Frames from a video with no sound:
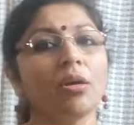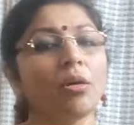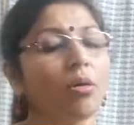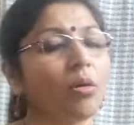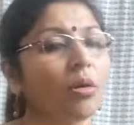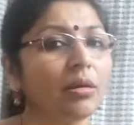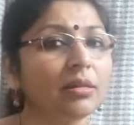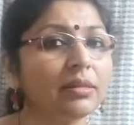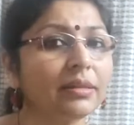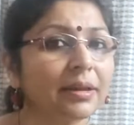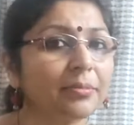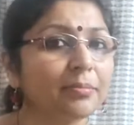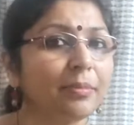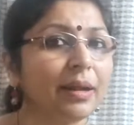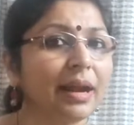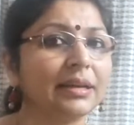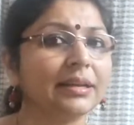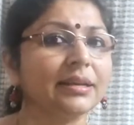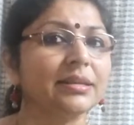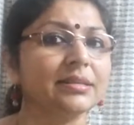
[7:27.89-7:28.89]
All that
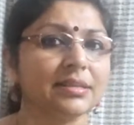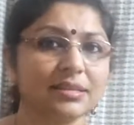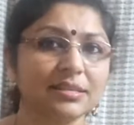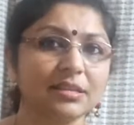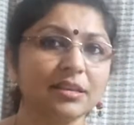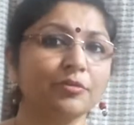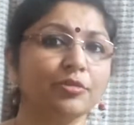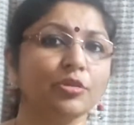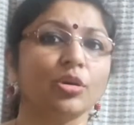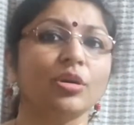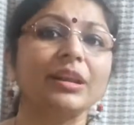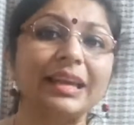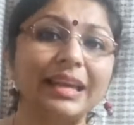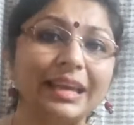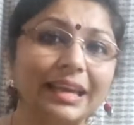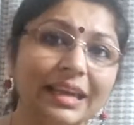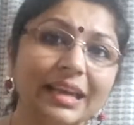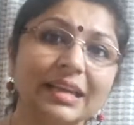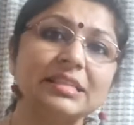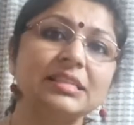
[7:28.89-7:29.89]
matters is if you're
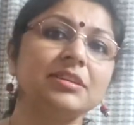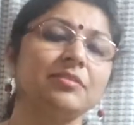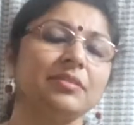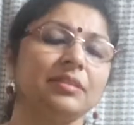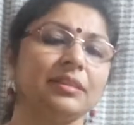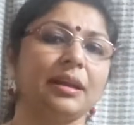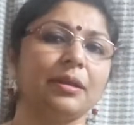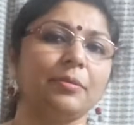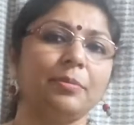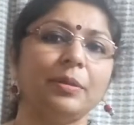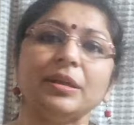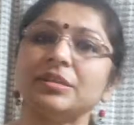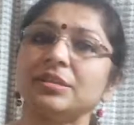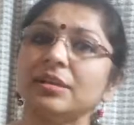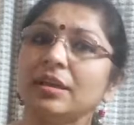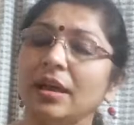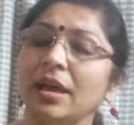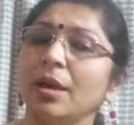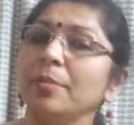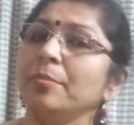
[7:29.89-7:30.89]
engaging with that page.
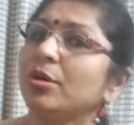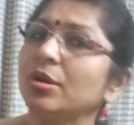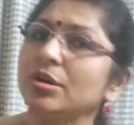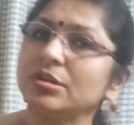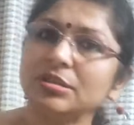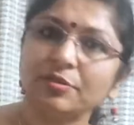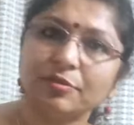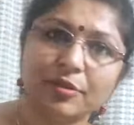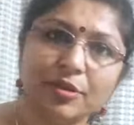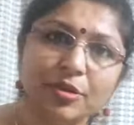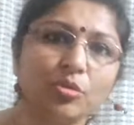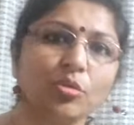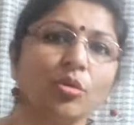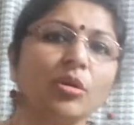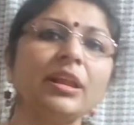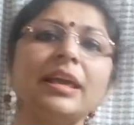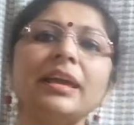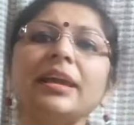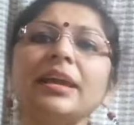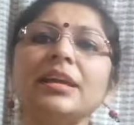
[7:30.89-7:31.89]
Because if you
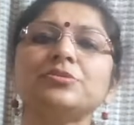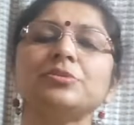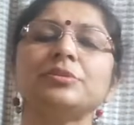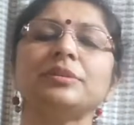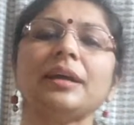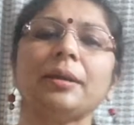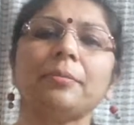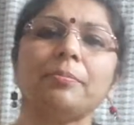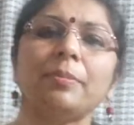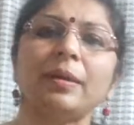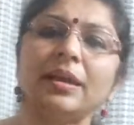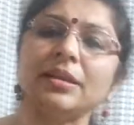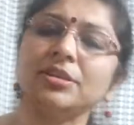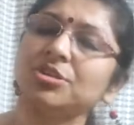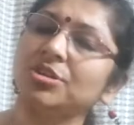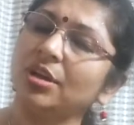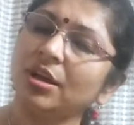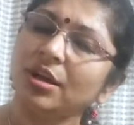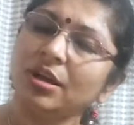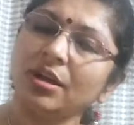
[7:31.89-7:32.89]
don't engage with that page,
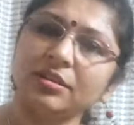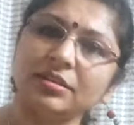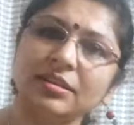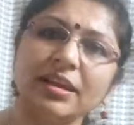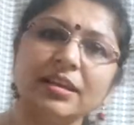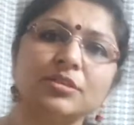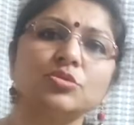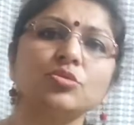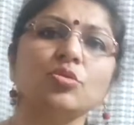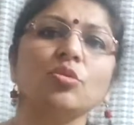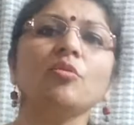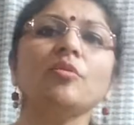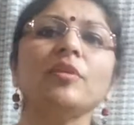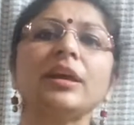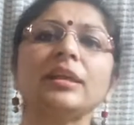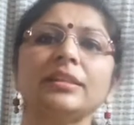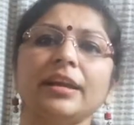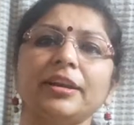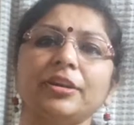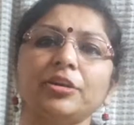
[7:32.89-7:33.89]
there's no
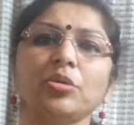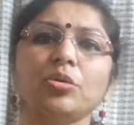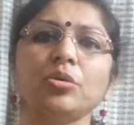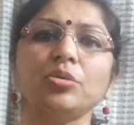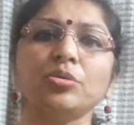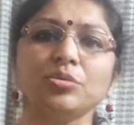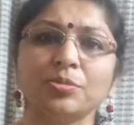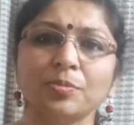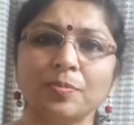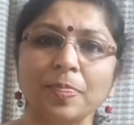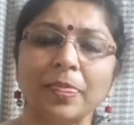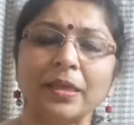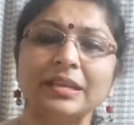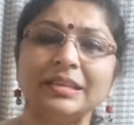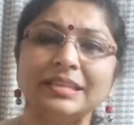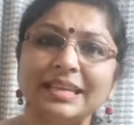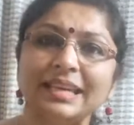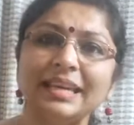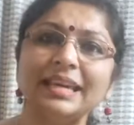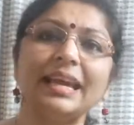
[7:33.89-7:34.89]
way that you're going to
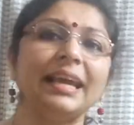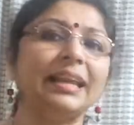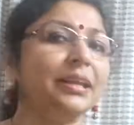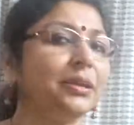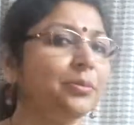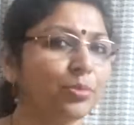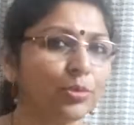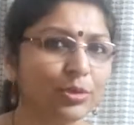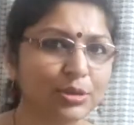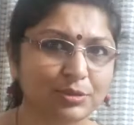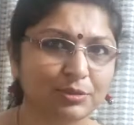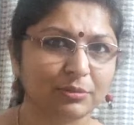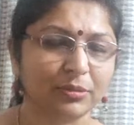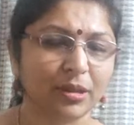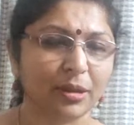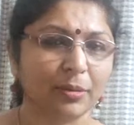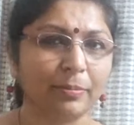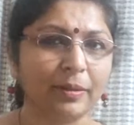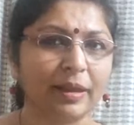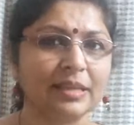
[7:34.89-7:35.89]
see any post from
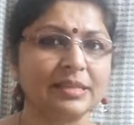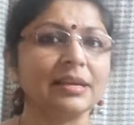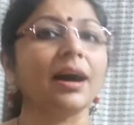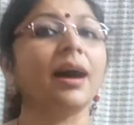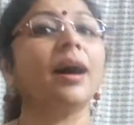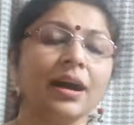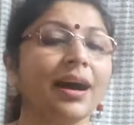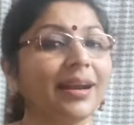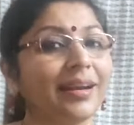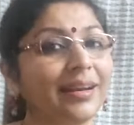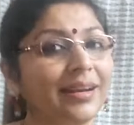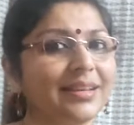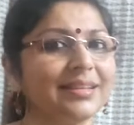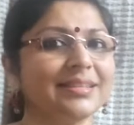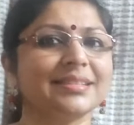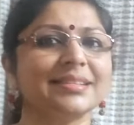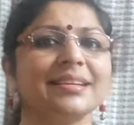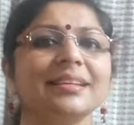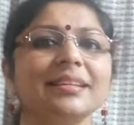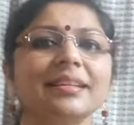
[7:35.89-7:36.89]
that page
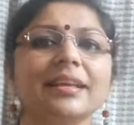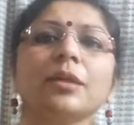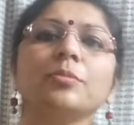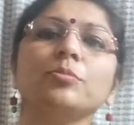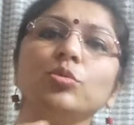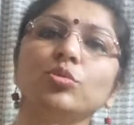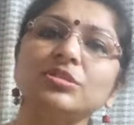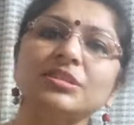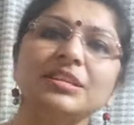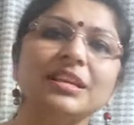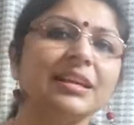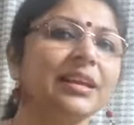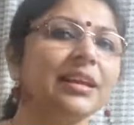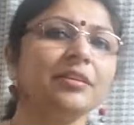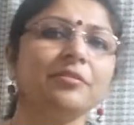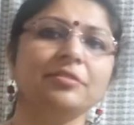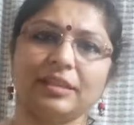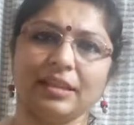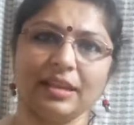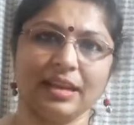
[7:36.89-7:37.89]
unless they are boosting
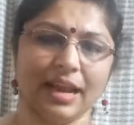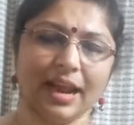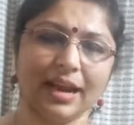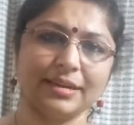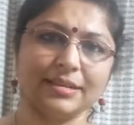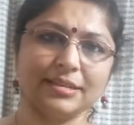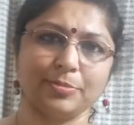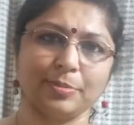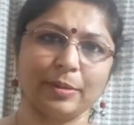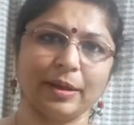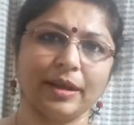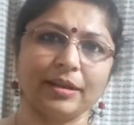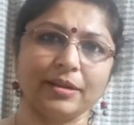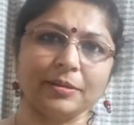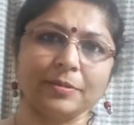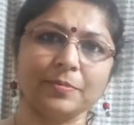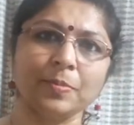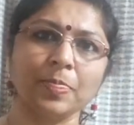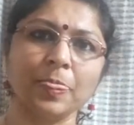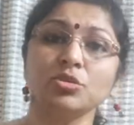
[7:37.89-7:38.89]
it with an ad spend.
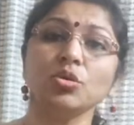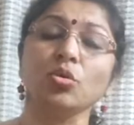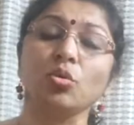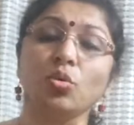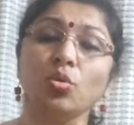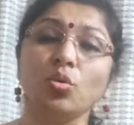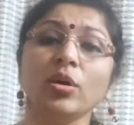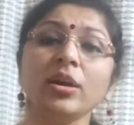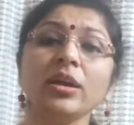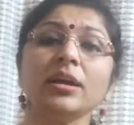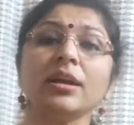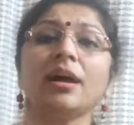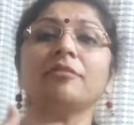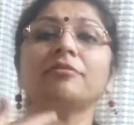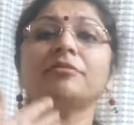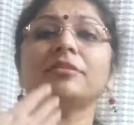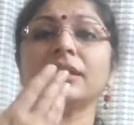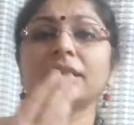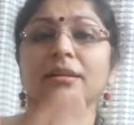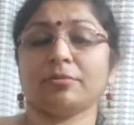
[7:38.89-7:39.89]
So going
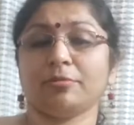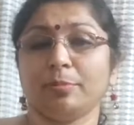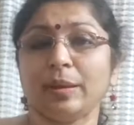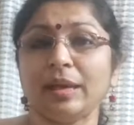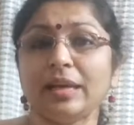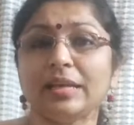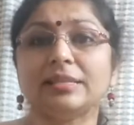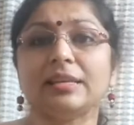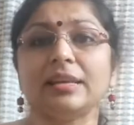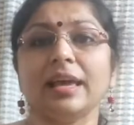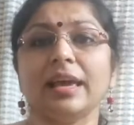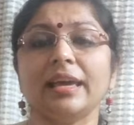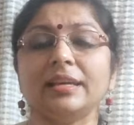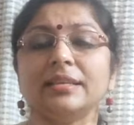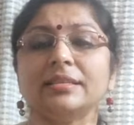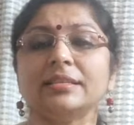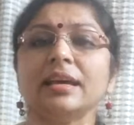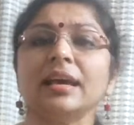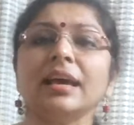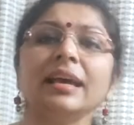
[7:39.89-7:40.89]
after page
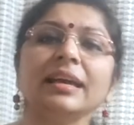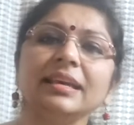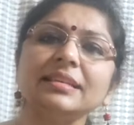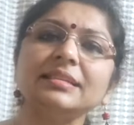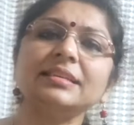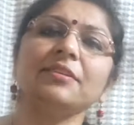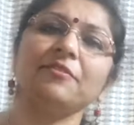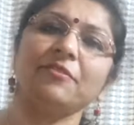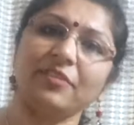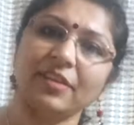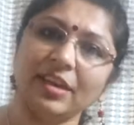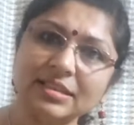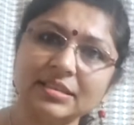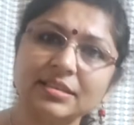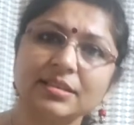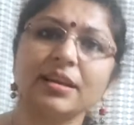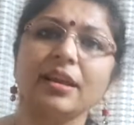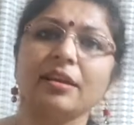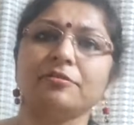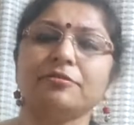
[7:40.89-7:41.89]
likes is a
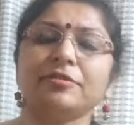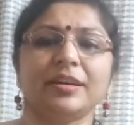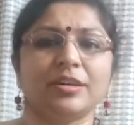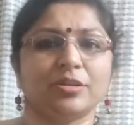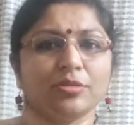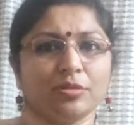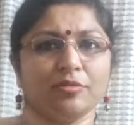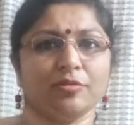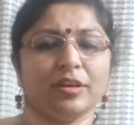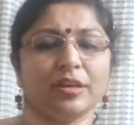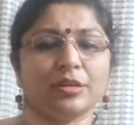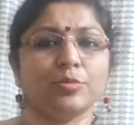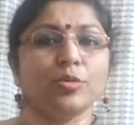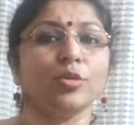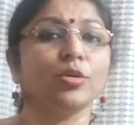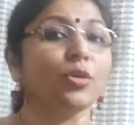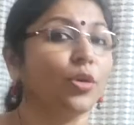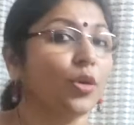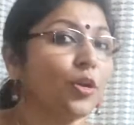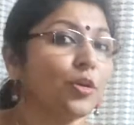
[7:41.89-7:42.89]
wasted effort on
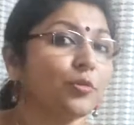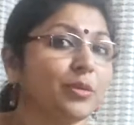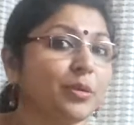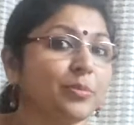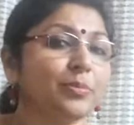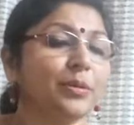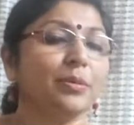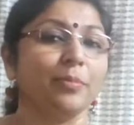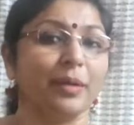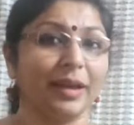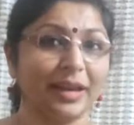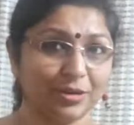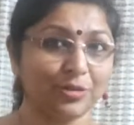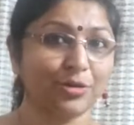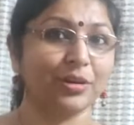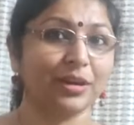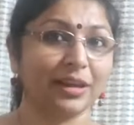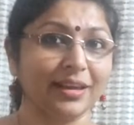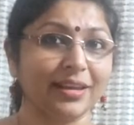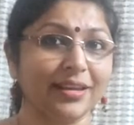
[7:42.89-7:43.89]
Facebook. A lot of people might
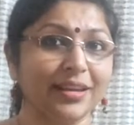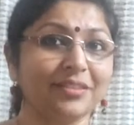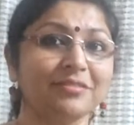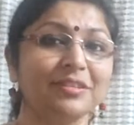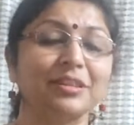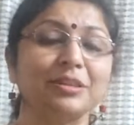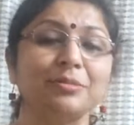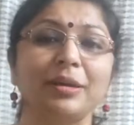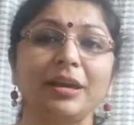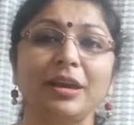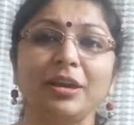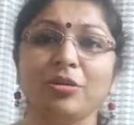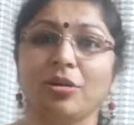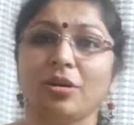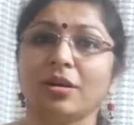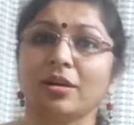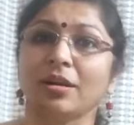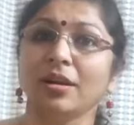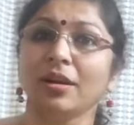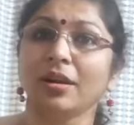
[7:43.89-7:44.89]
not agree with me
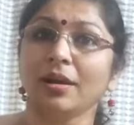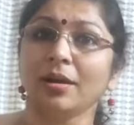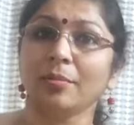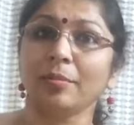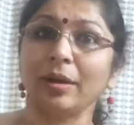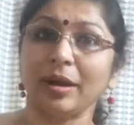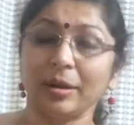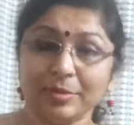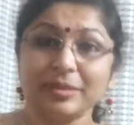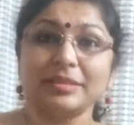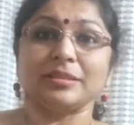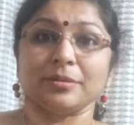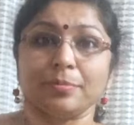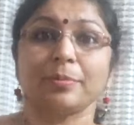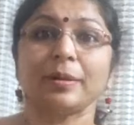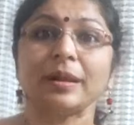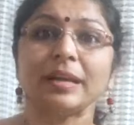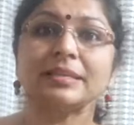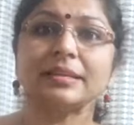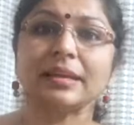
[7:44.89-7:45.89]
or might be
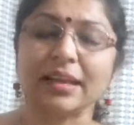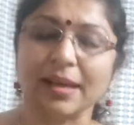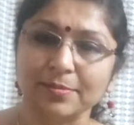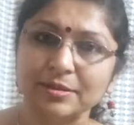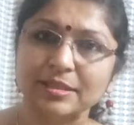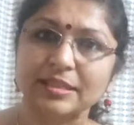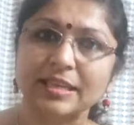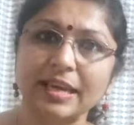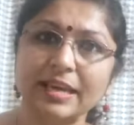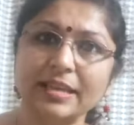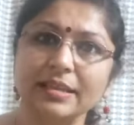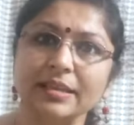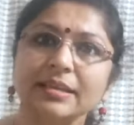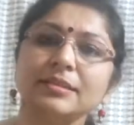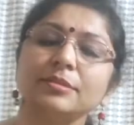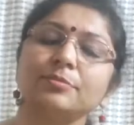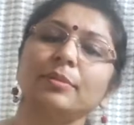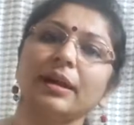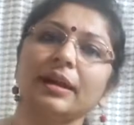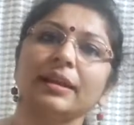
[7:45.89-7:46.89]
surprised that I'm saying
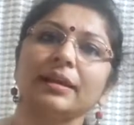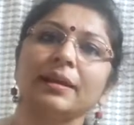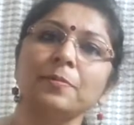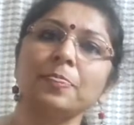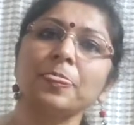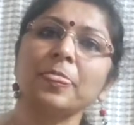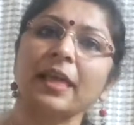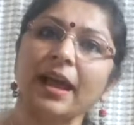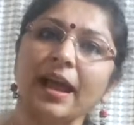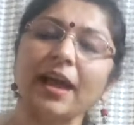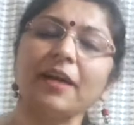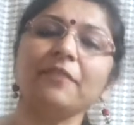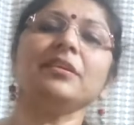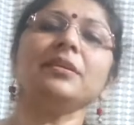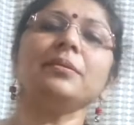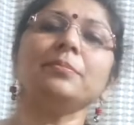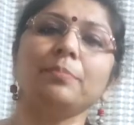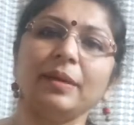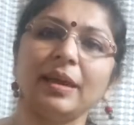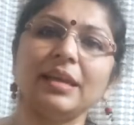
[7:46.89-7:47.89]
this, but
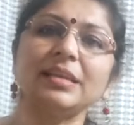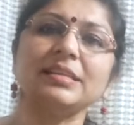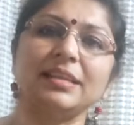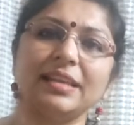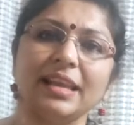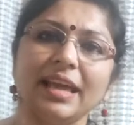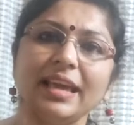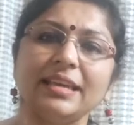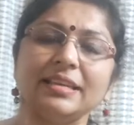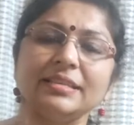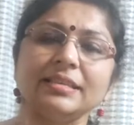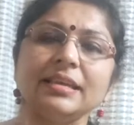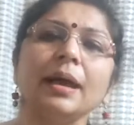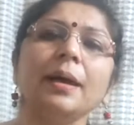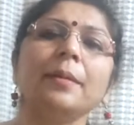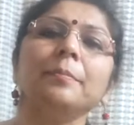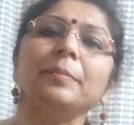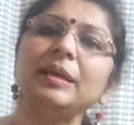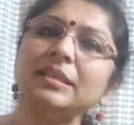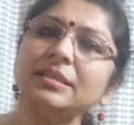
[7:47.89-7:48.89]
having page likes
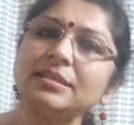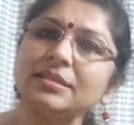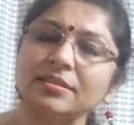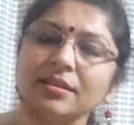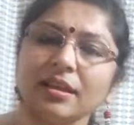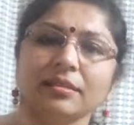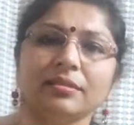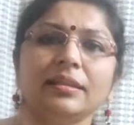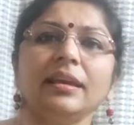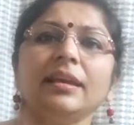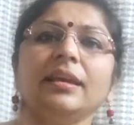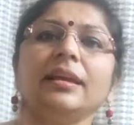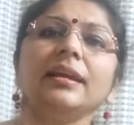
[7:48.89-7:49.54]
means nothing.